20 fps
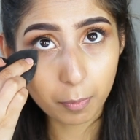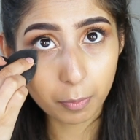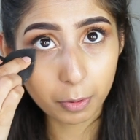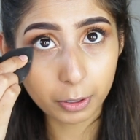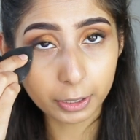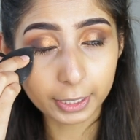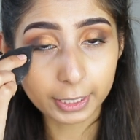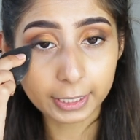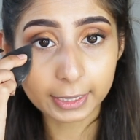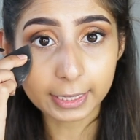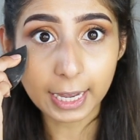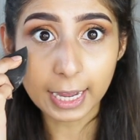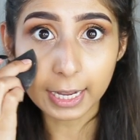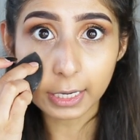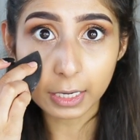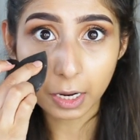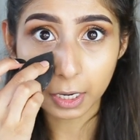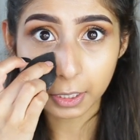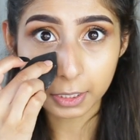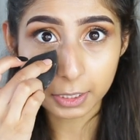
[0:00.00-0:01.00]
putting
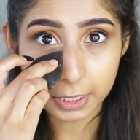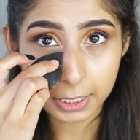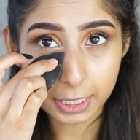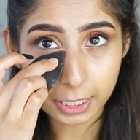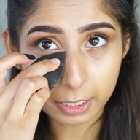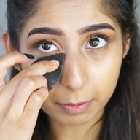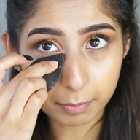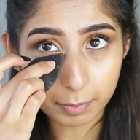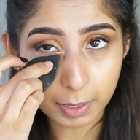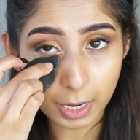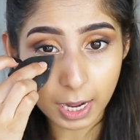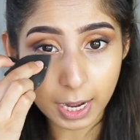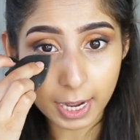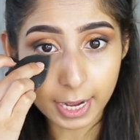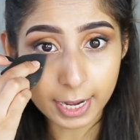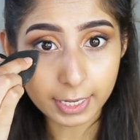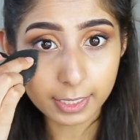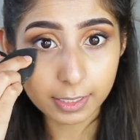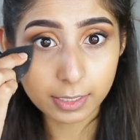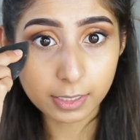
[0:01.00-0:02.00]
that underneath my
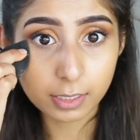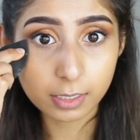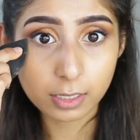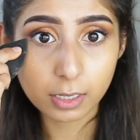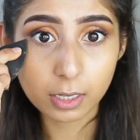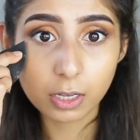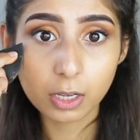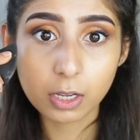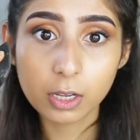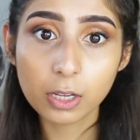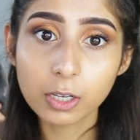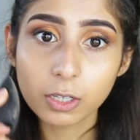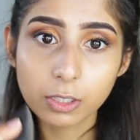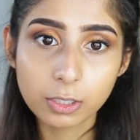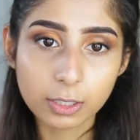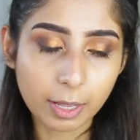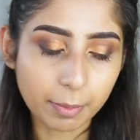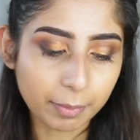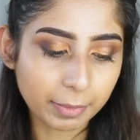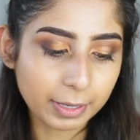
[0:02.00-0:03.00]
eyes.
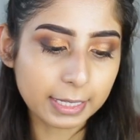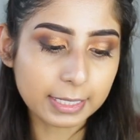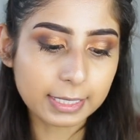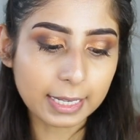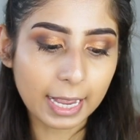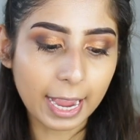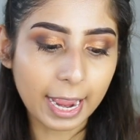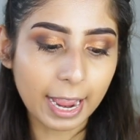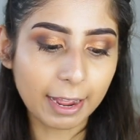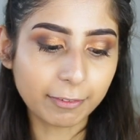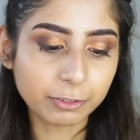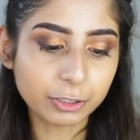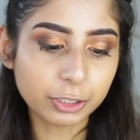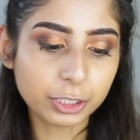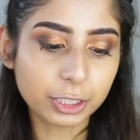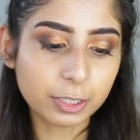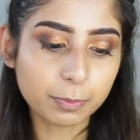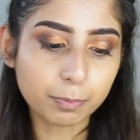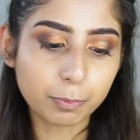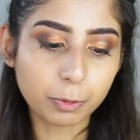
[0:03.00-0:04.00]
That means I have to
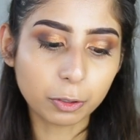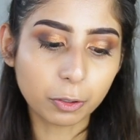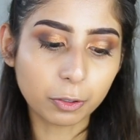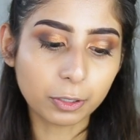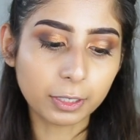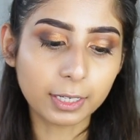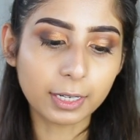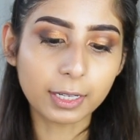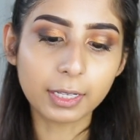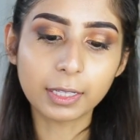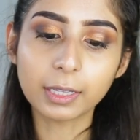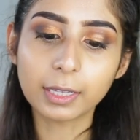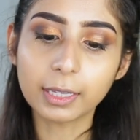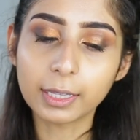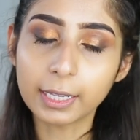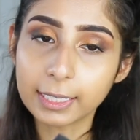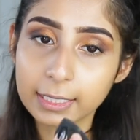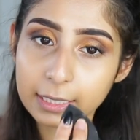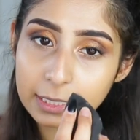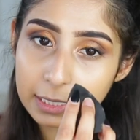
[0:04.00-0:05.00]
just put on
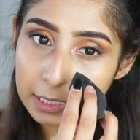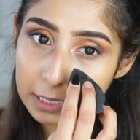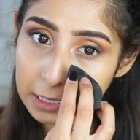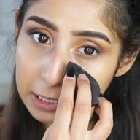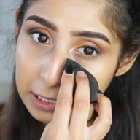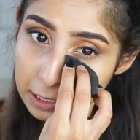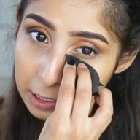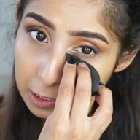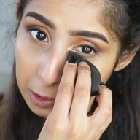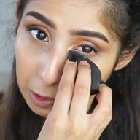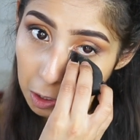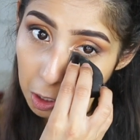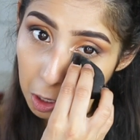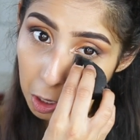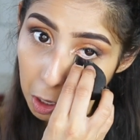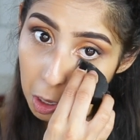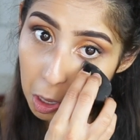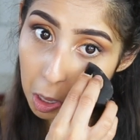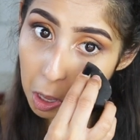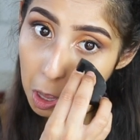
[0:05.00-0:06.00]
less concealer.